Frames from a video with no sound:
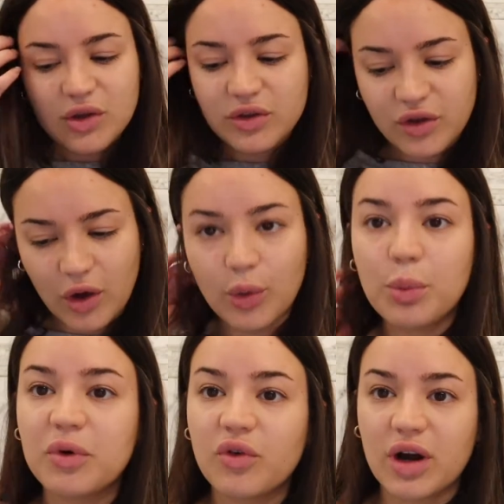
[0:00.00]

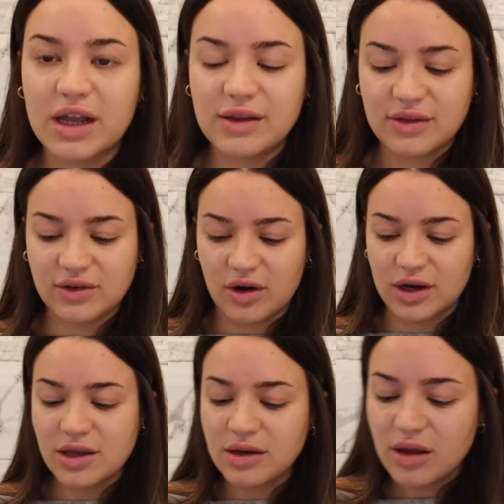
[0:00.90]
So before I get
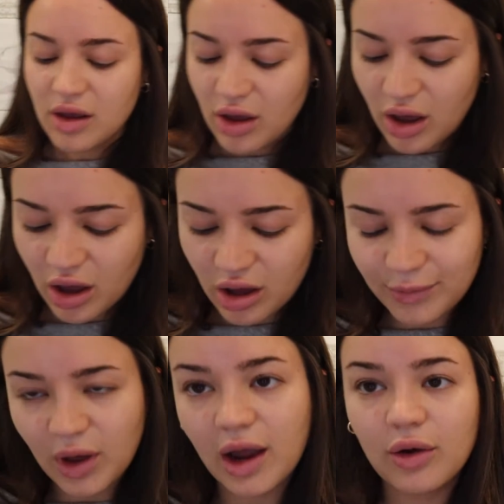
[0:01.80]
started,
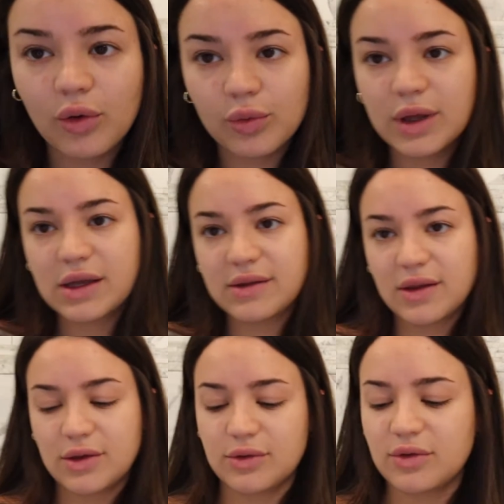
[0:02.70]
I
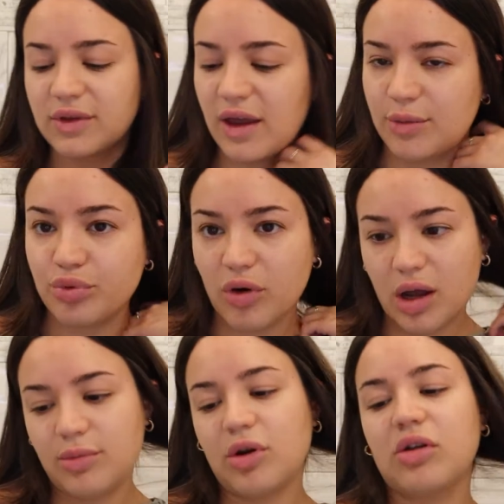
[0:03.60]
always use a
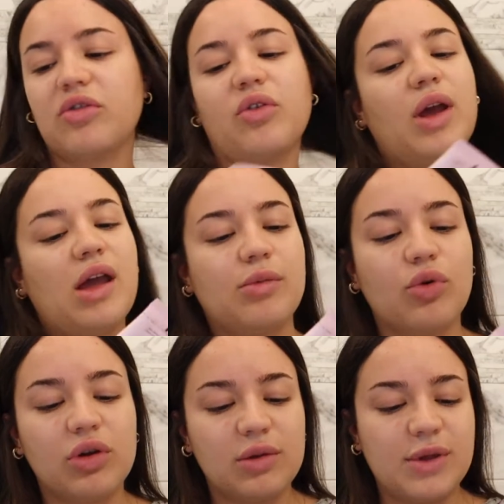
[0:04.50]
primer. So I am
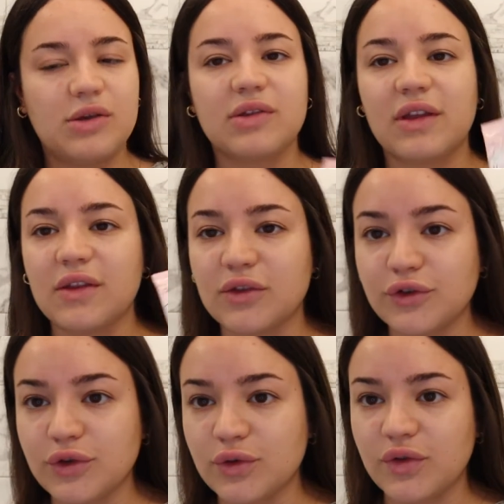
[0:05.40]
going to be using
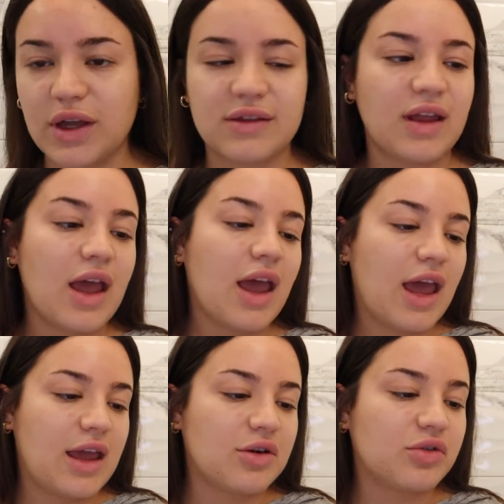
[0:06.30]
this Too Faced
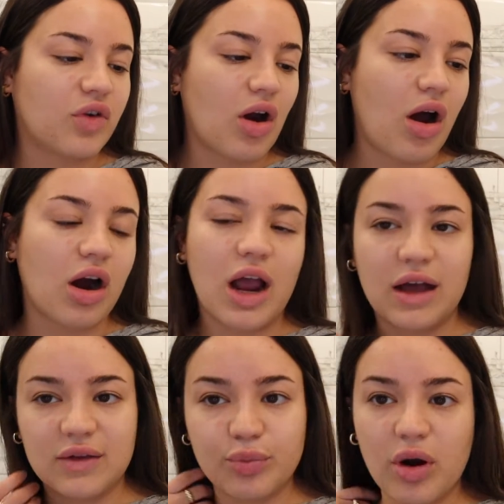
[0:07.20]
Hangover
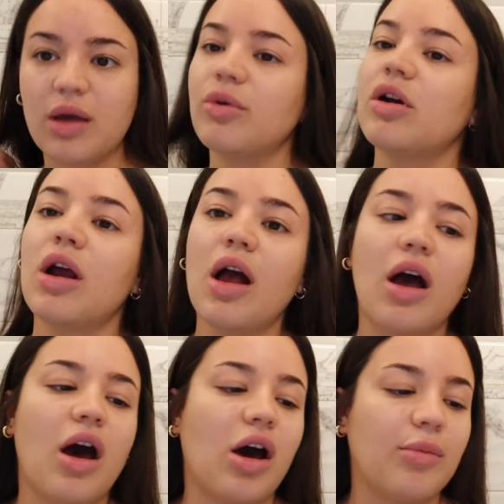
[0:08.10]
RX primer.
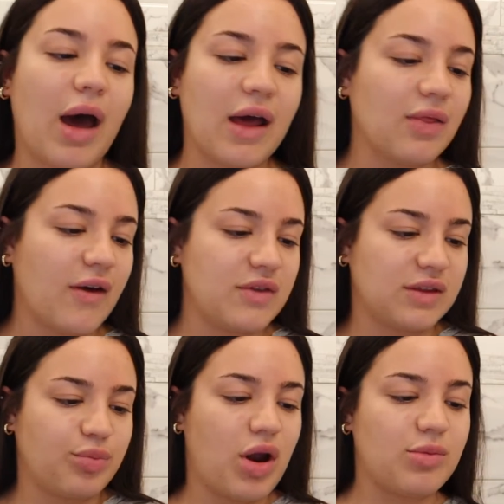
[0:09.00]
I love
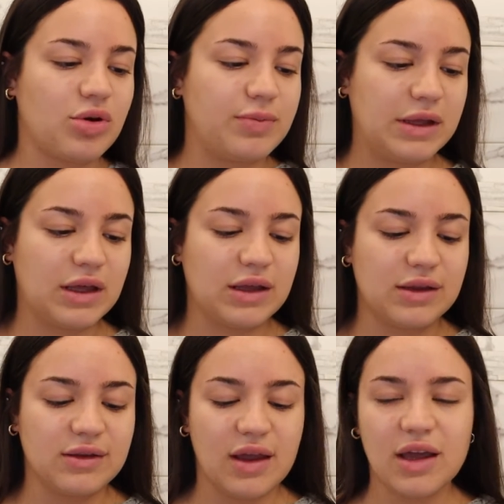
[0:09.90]
this primer
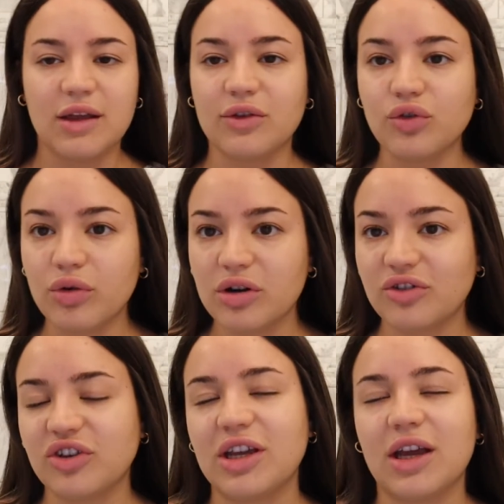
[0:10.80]
because it's
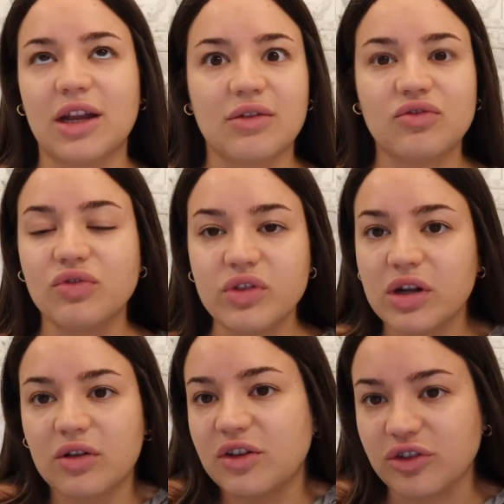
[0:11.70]
nourishing and it
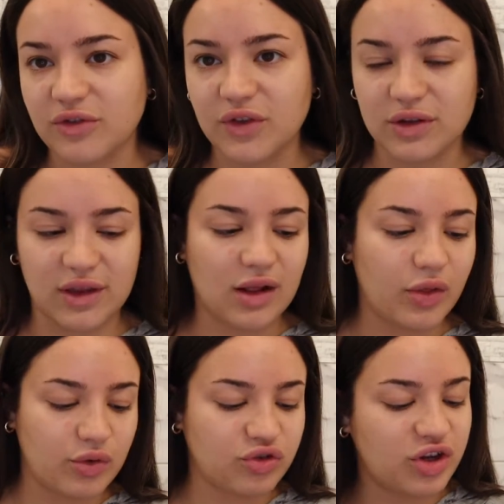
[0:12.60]
literally just feels like
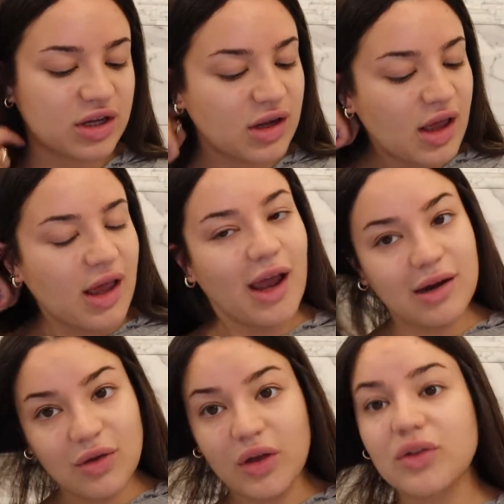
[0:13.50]
lotion,
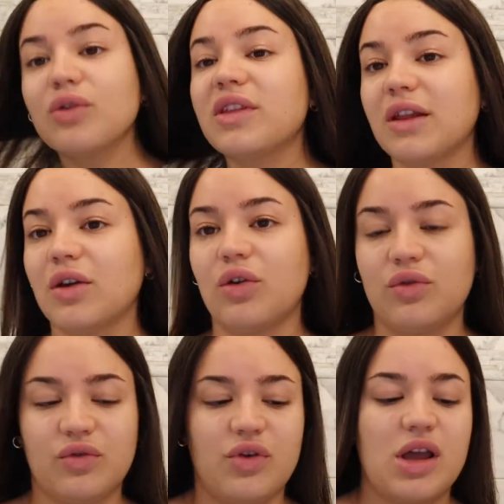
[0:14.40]
and it's also
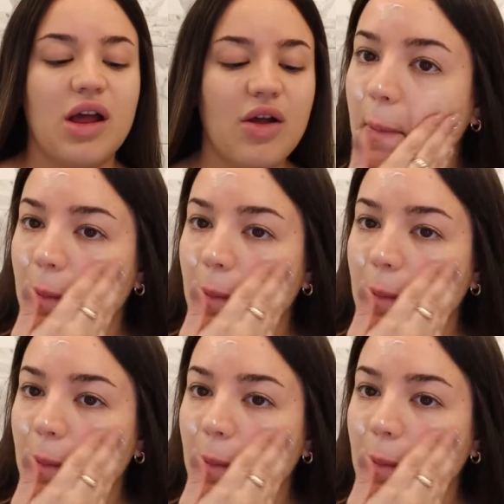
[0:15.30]
silicone free.